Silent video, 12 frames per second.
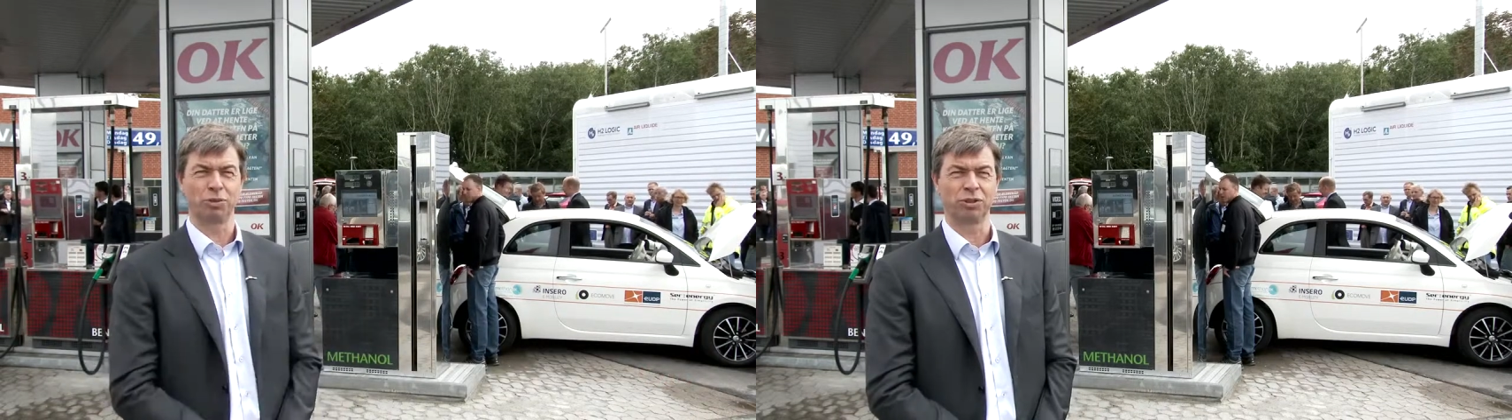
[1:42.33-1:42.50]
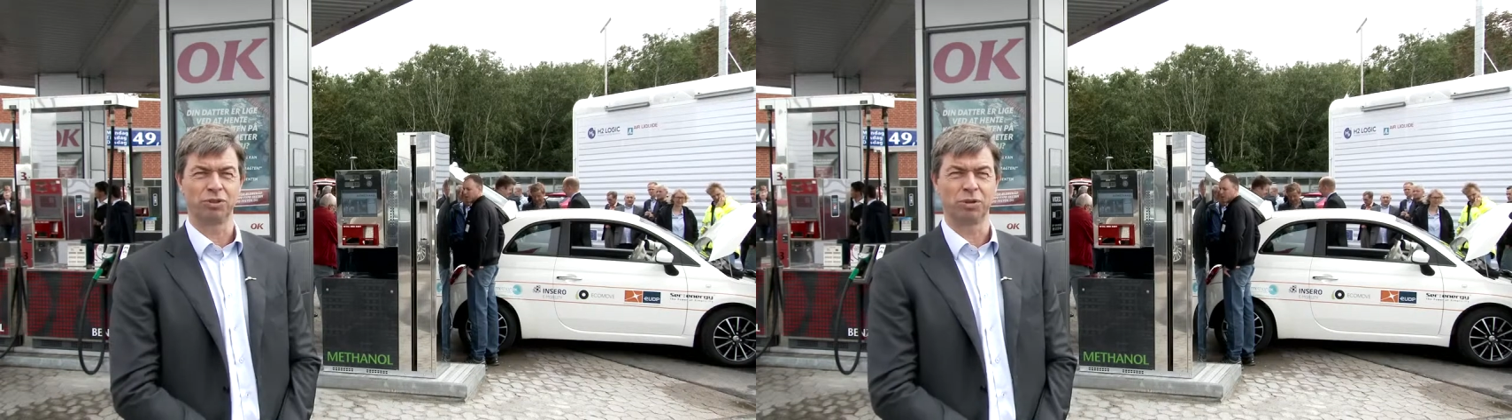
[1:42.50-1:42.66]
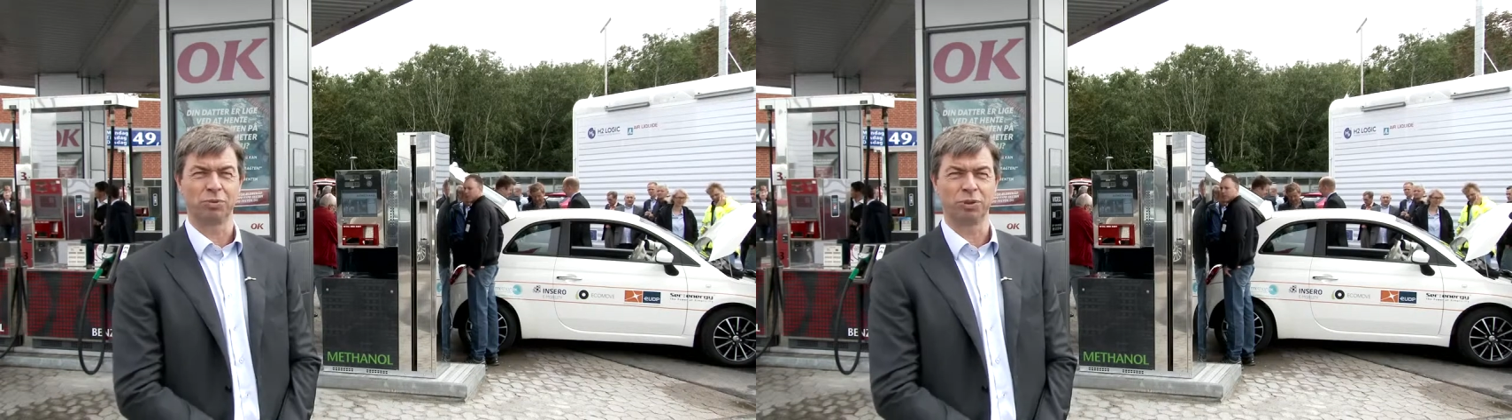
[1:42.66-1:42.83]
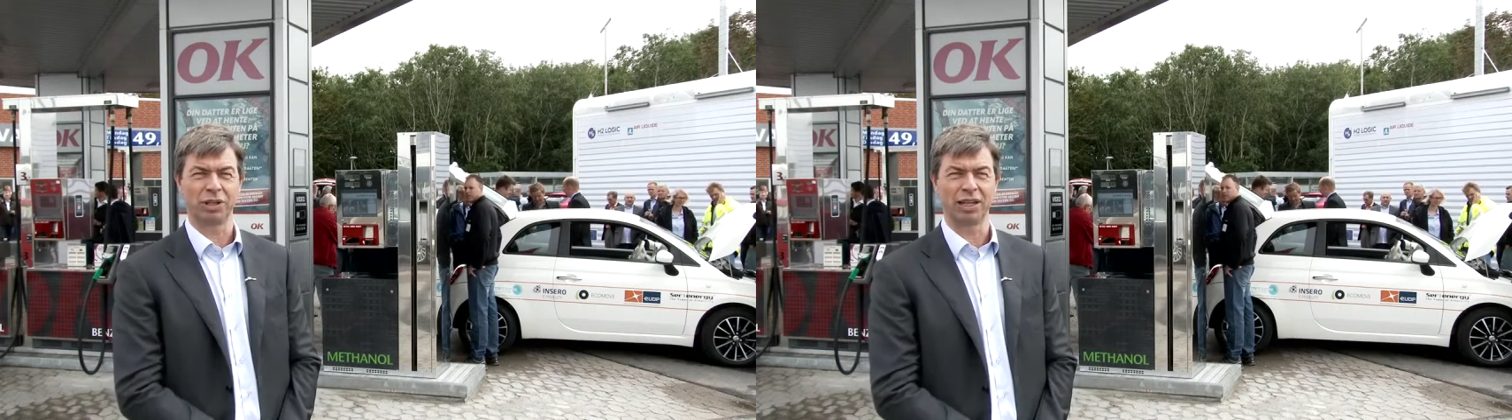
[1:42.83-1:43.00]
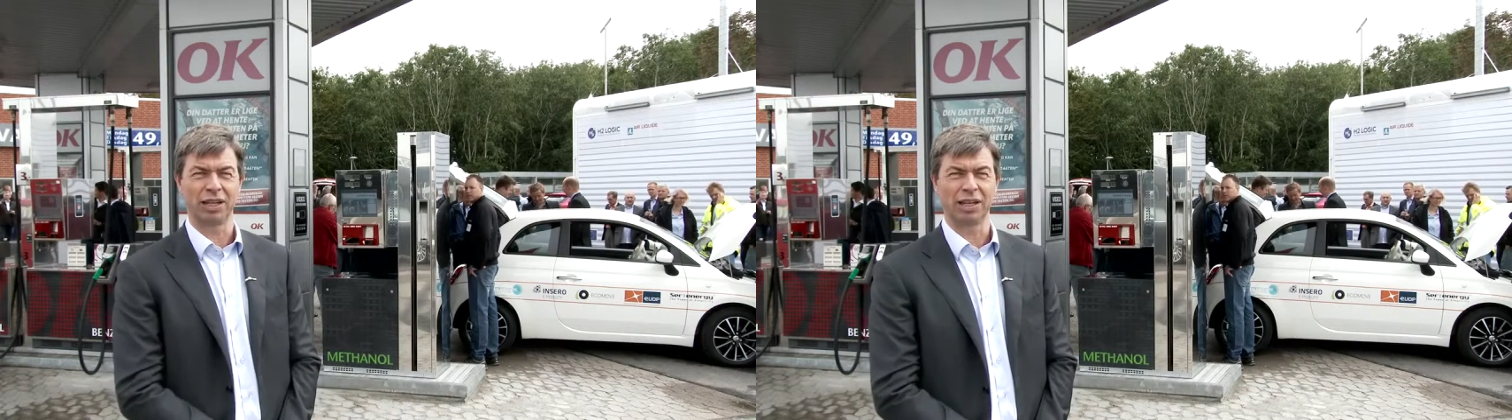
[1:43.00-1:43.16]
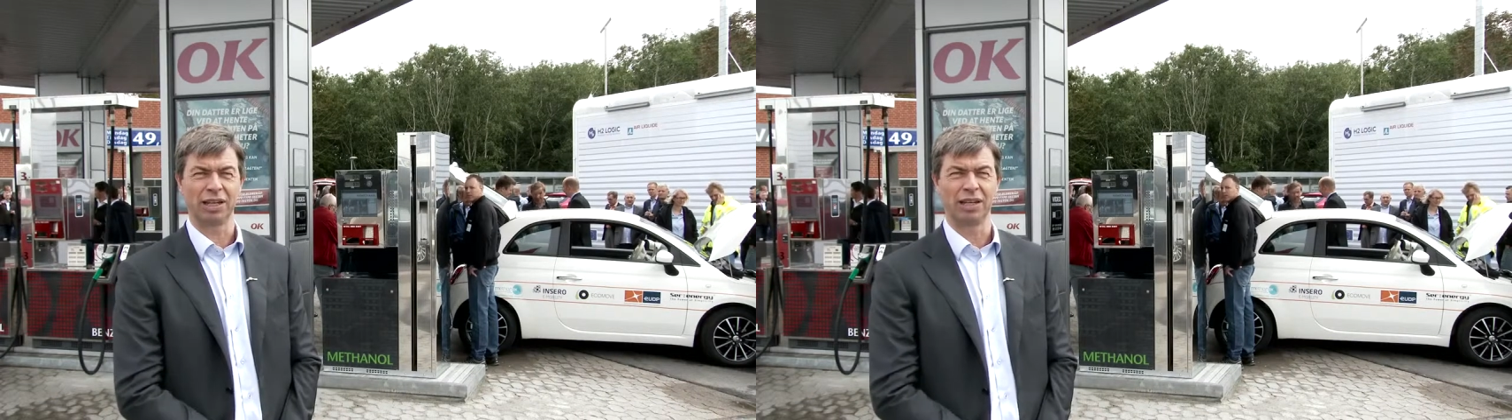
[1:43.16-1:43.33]

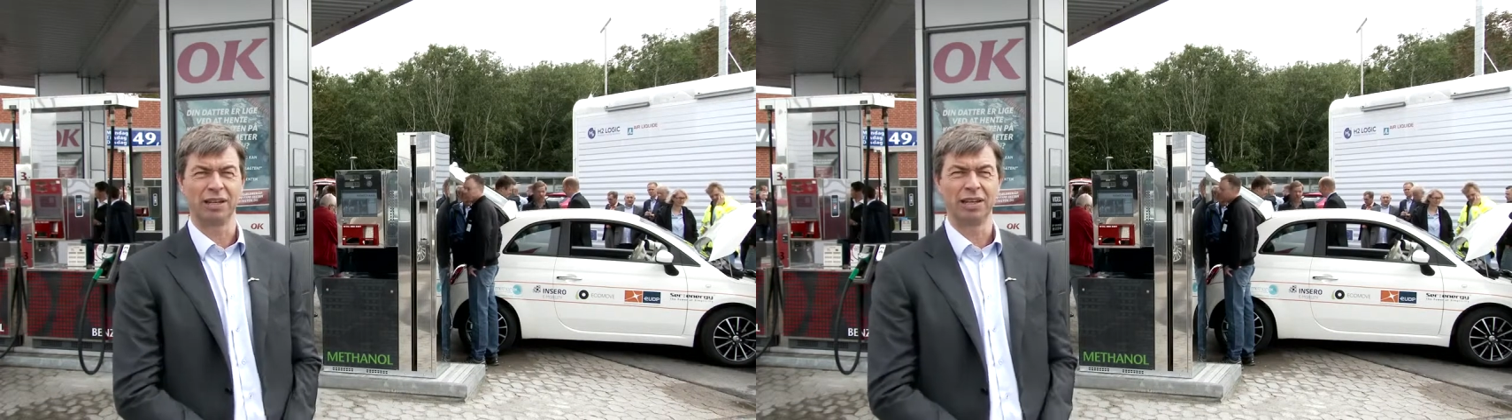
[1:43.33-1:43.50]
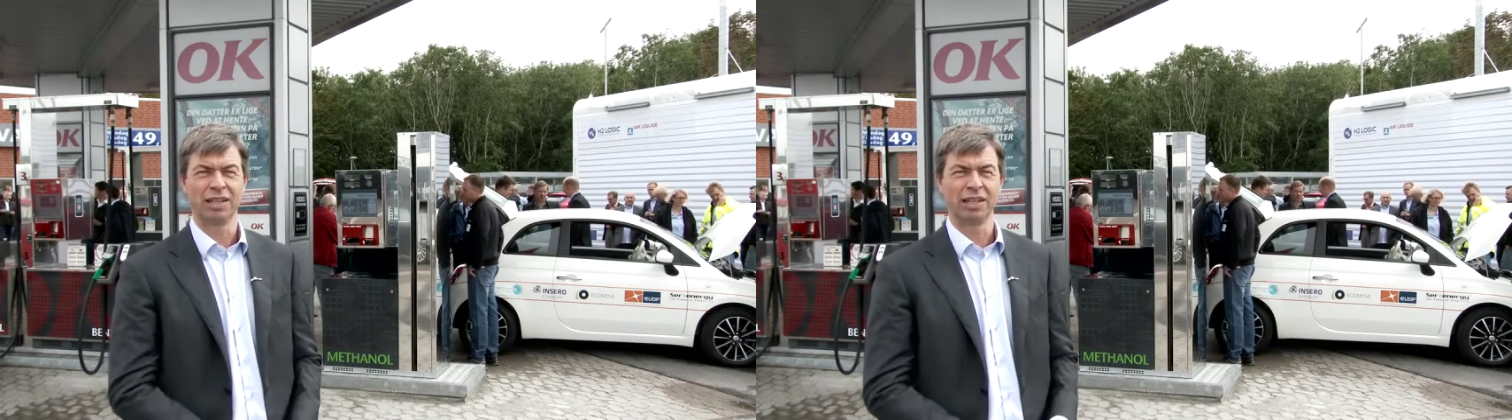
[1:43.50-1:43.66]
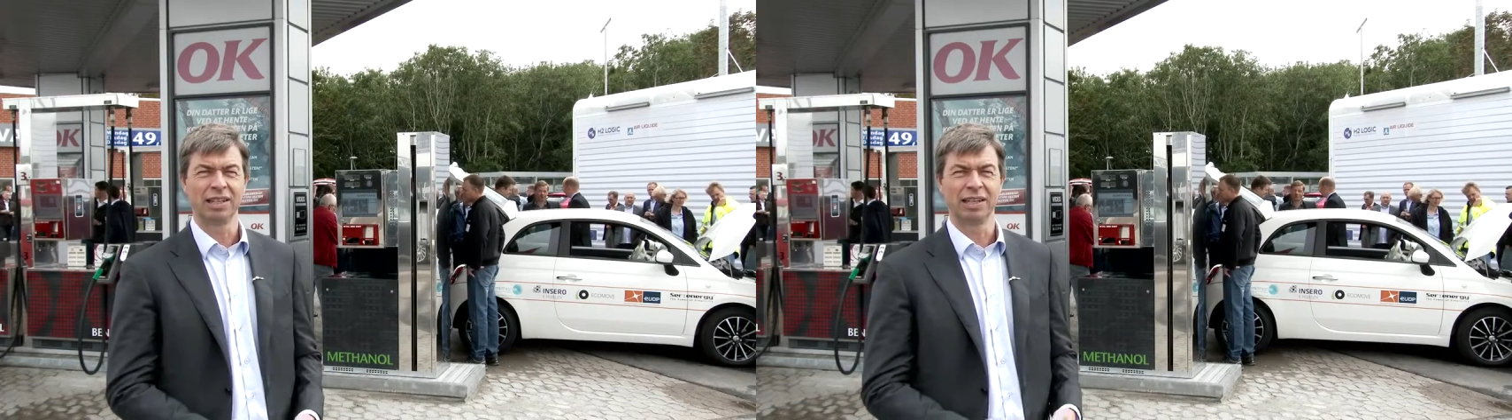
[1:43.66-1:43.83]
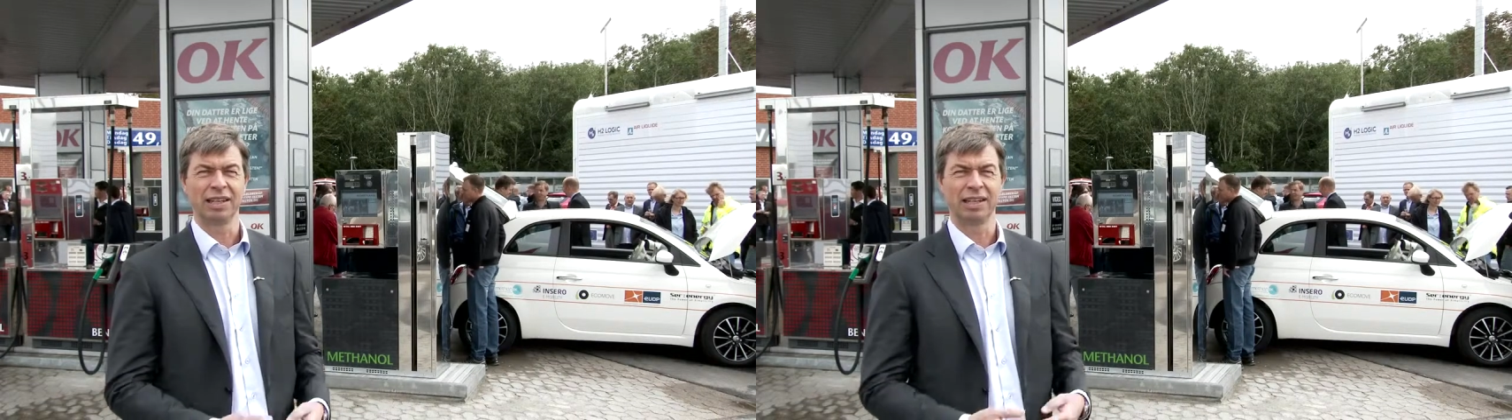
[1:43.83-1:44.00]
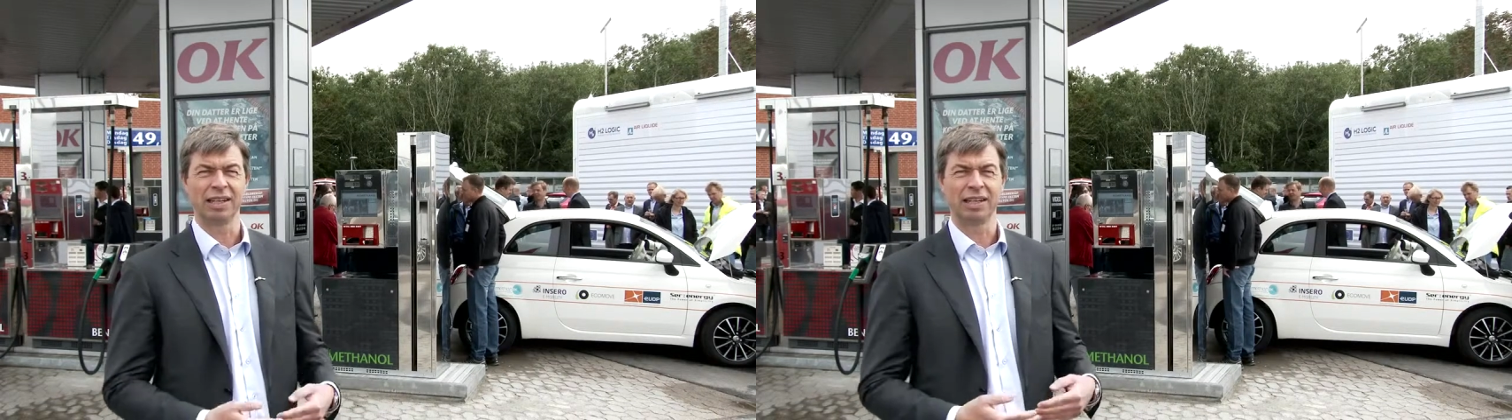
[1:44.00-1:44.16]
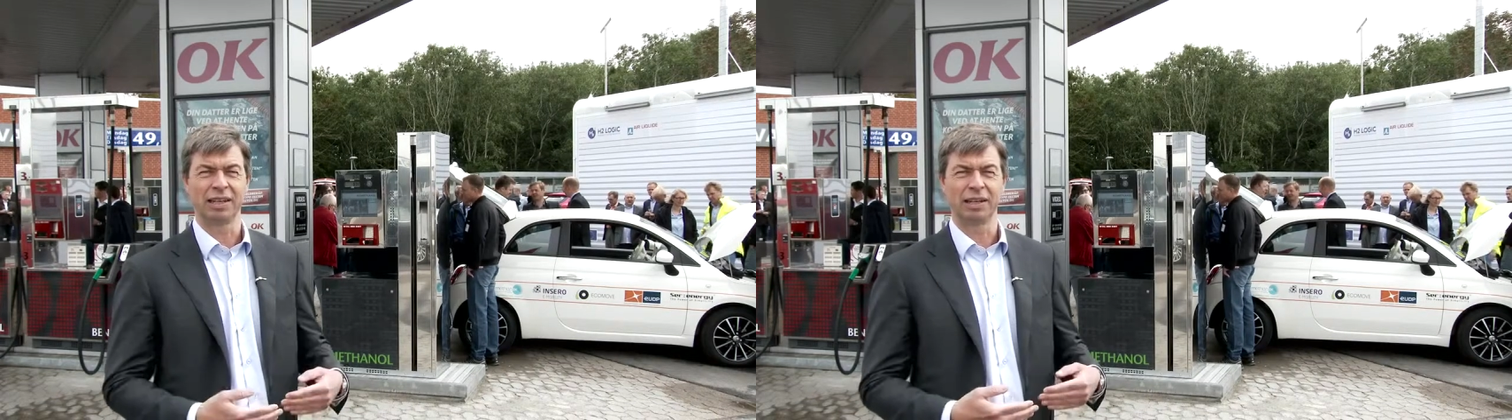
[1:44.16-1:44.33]
methanol-driven
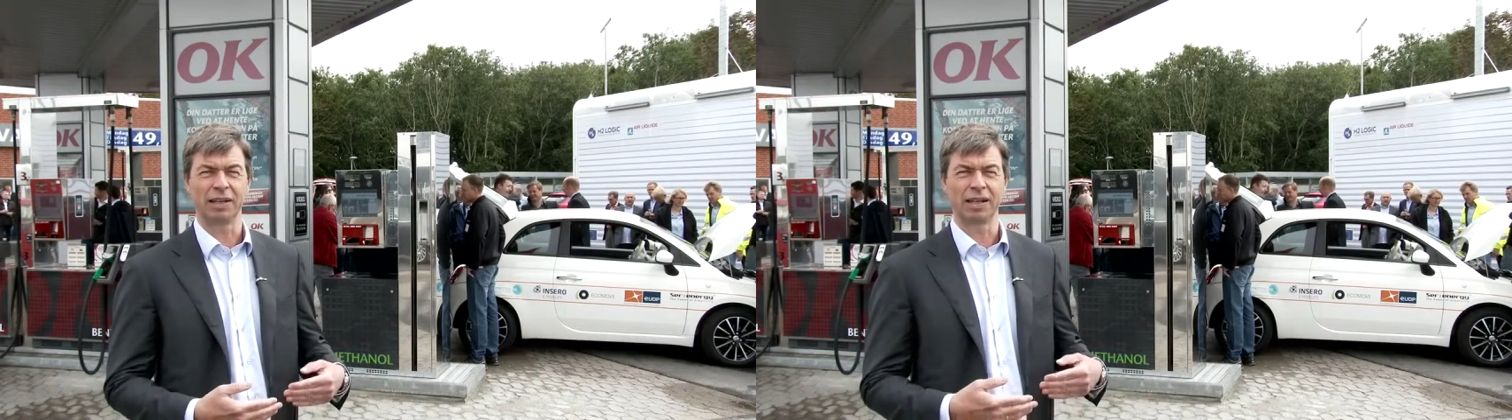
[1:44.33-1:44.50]
vehicles.